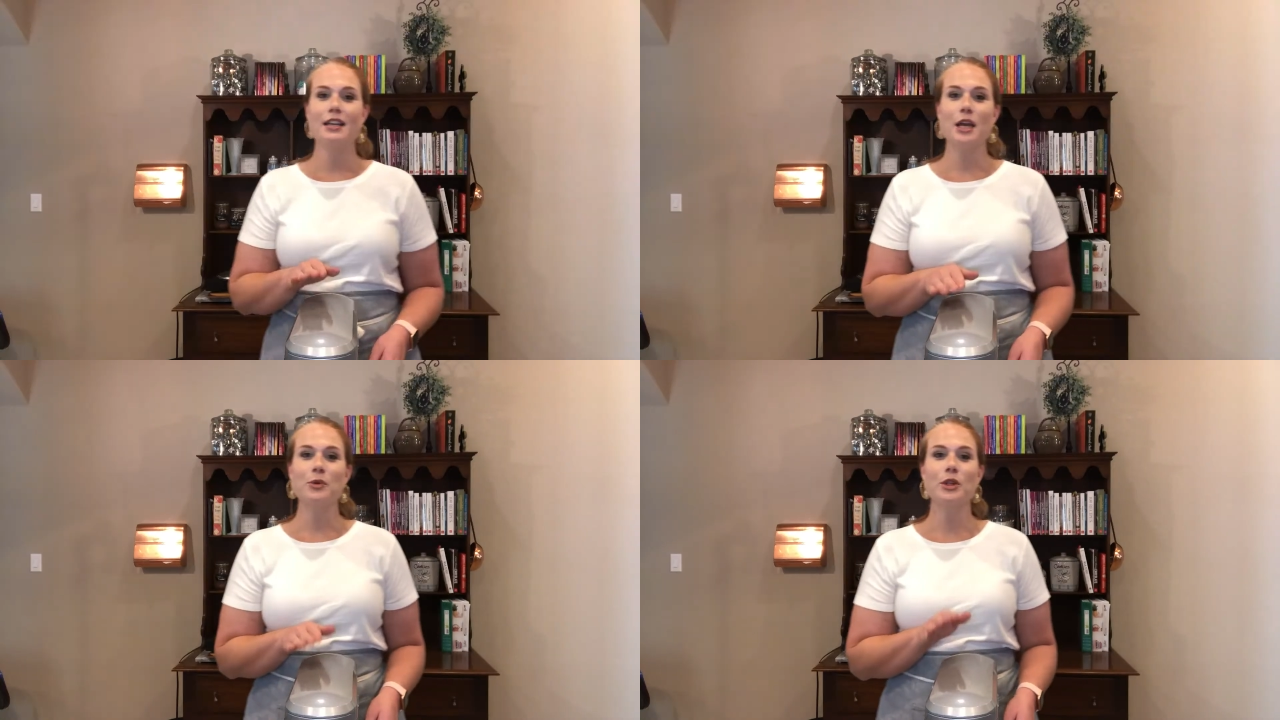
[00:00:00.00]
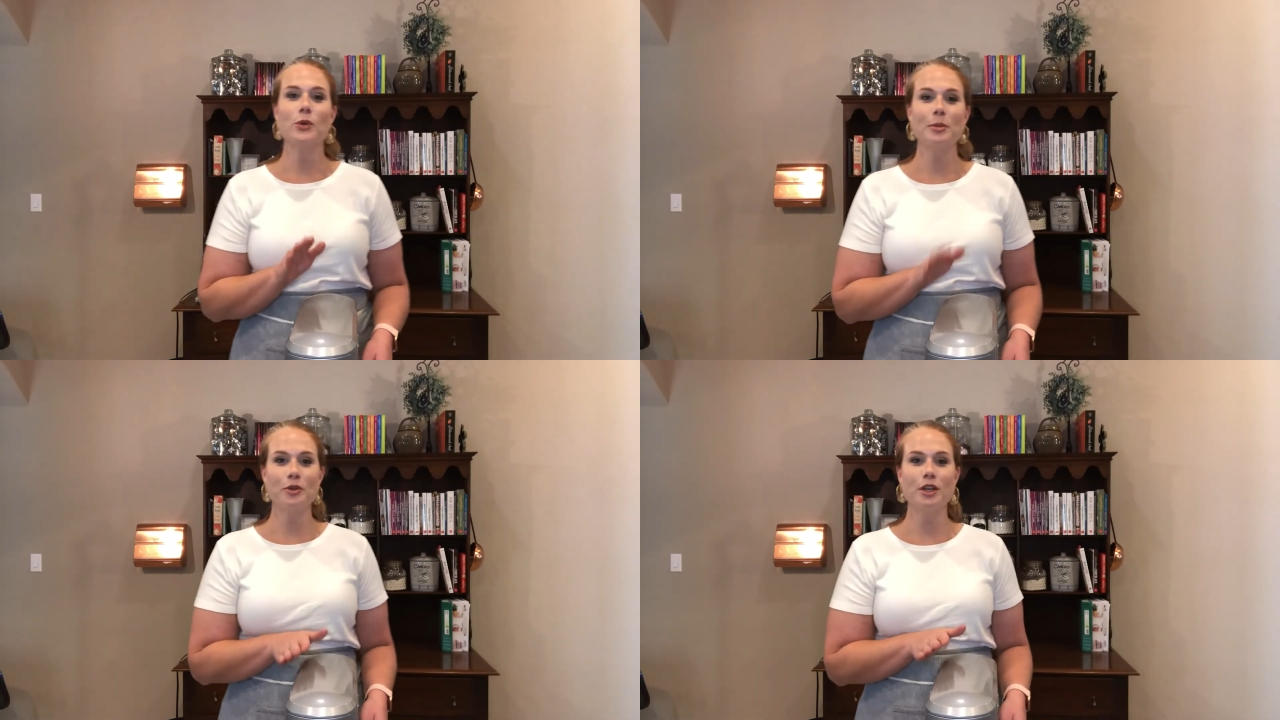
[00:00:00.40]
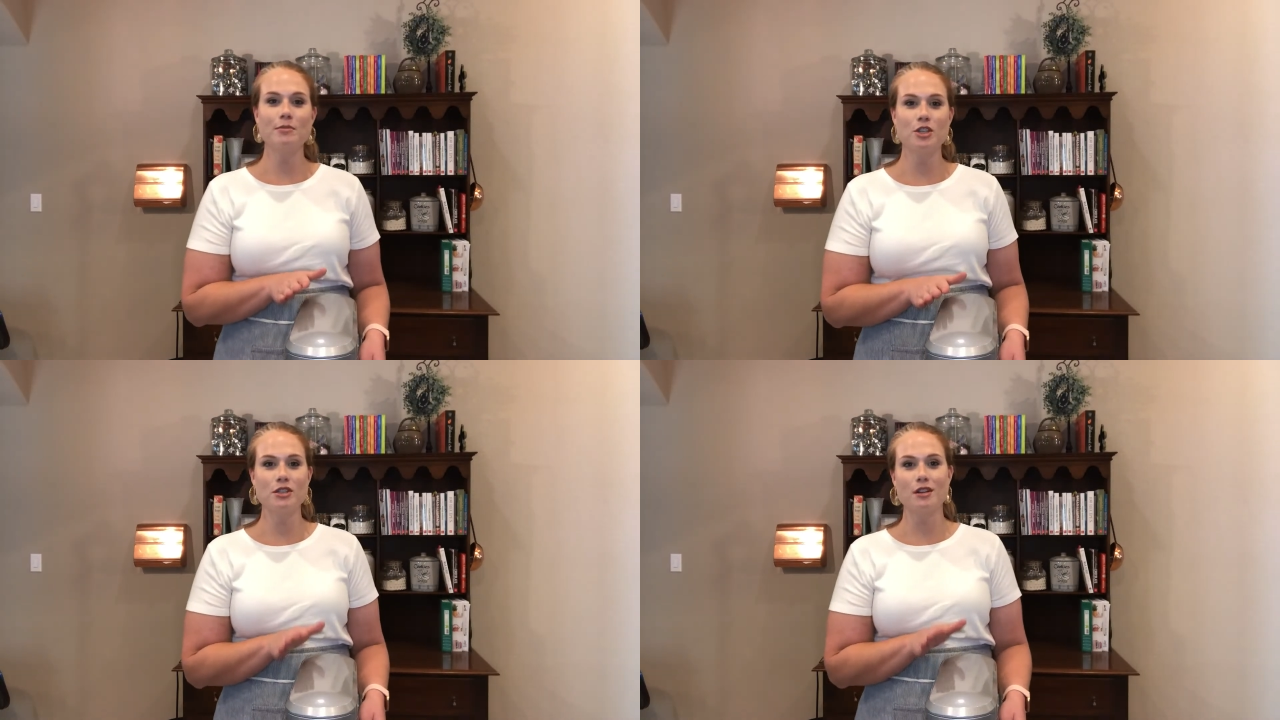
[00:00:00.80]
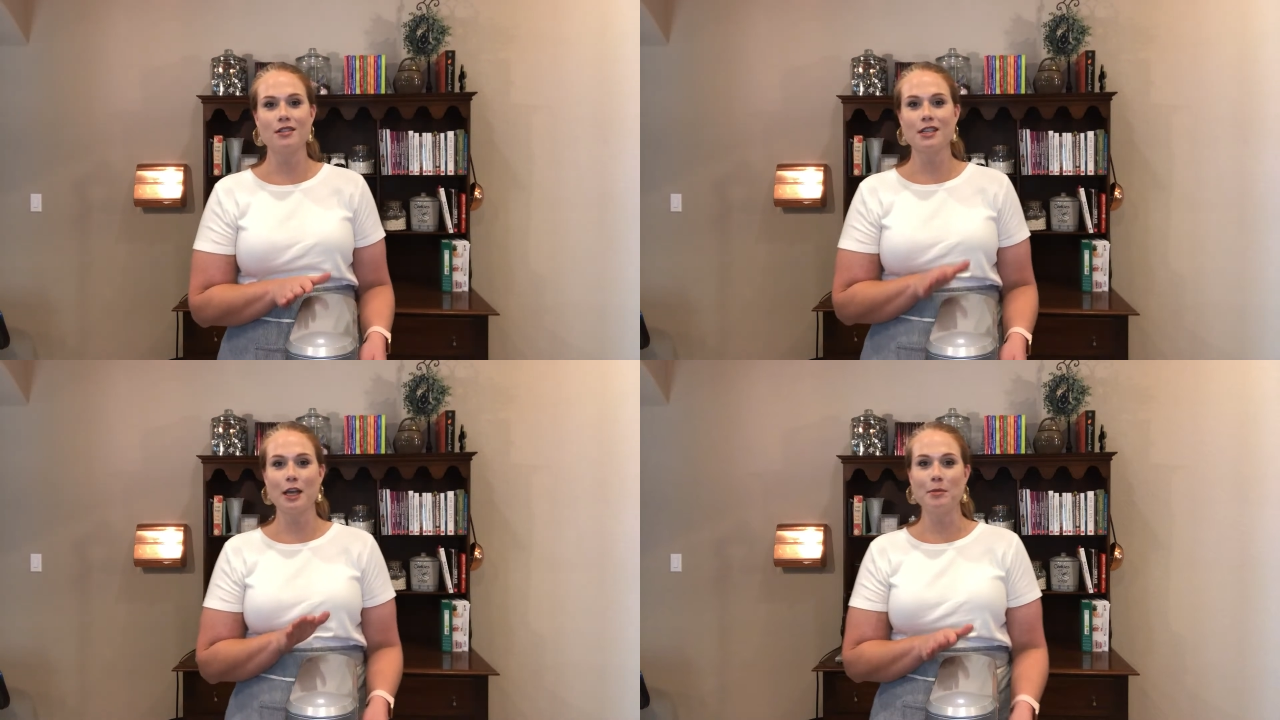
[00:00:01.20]
Now when the whipped cream just
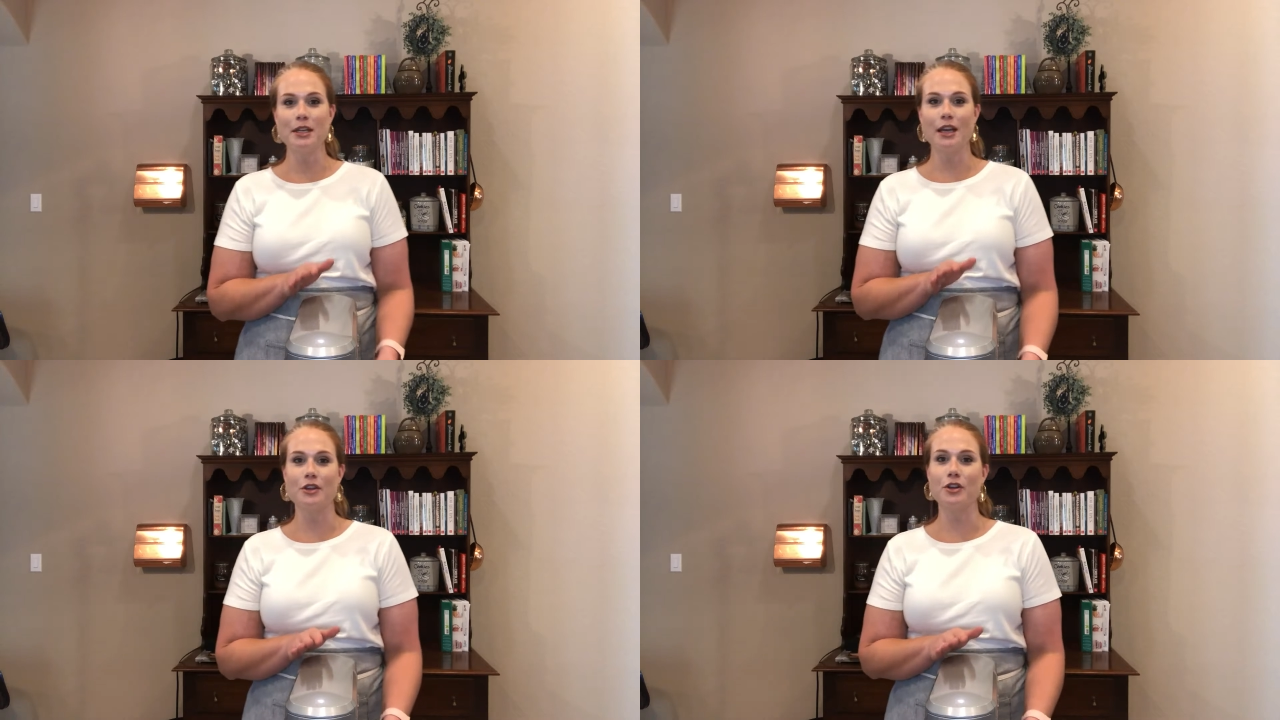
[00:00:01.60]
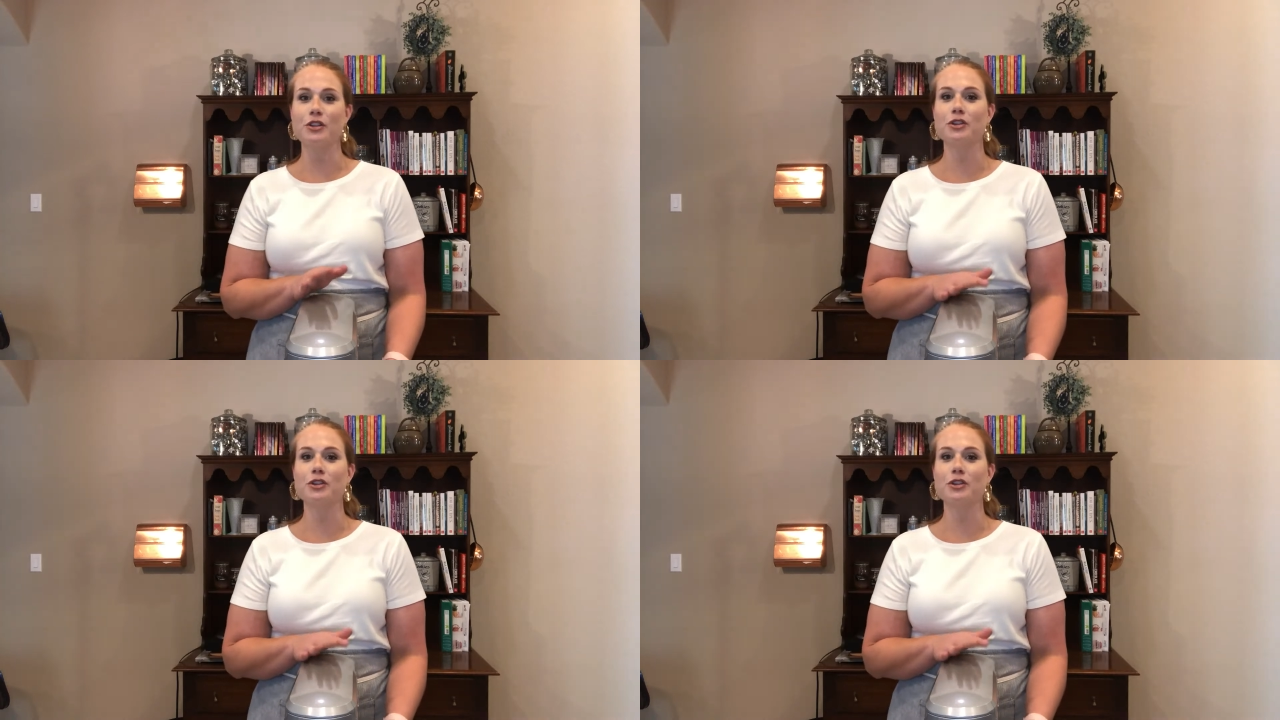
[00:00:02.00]
starts to come together,